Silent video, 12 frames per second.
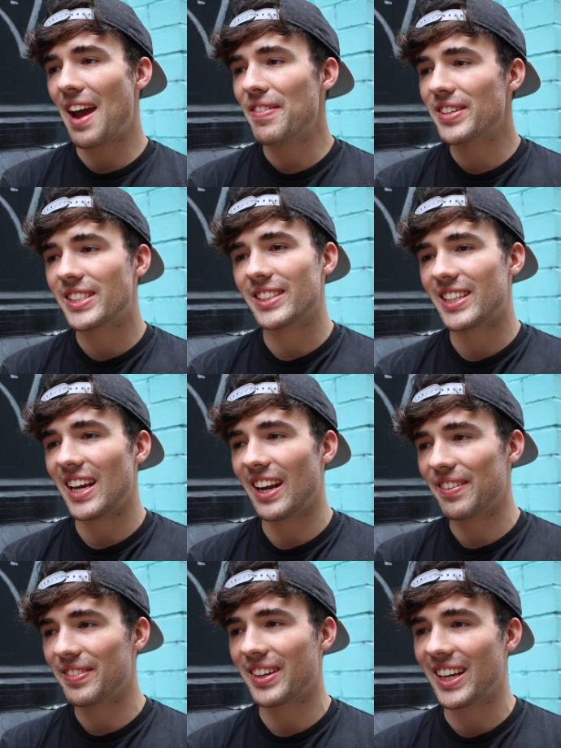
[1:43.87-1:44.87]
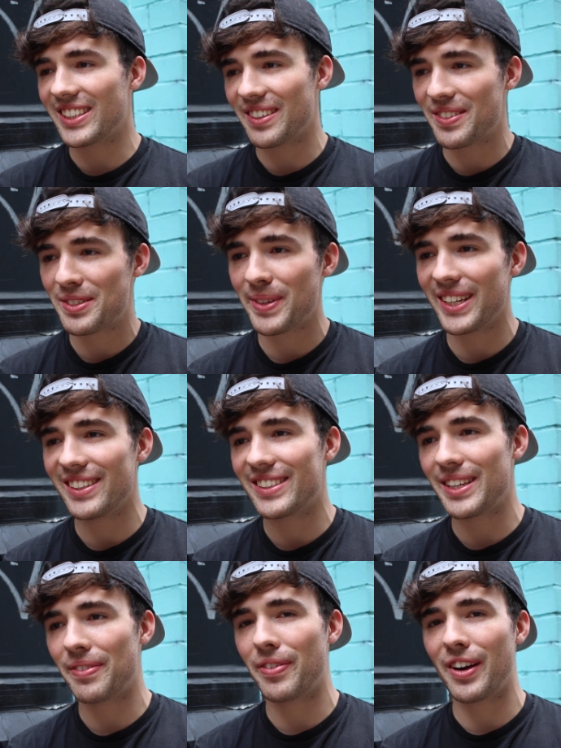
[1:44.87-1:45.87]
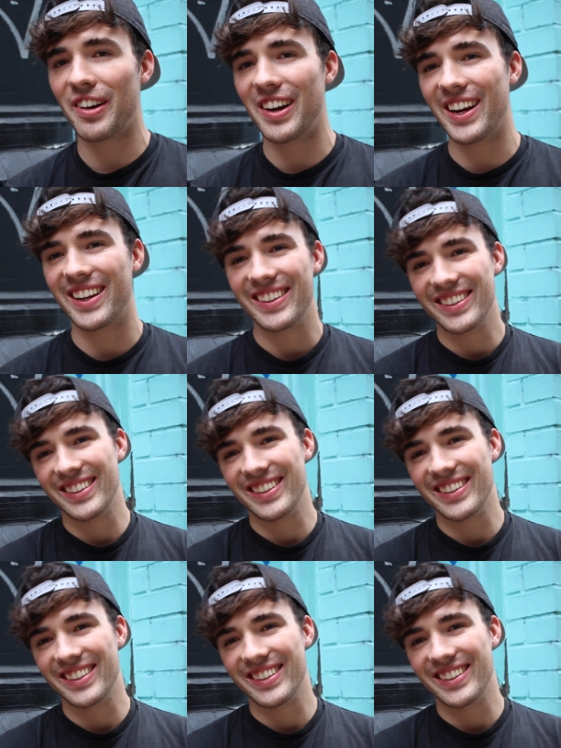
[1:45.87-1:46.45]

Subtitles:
Ever since then, I guess I've just been deferring.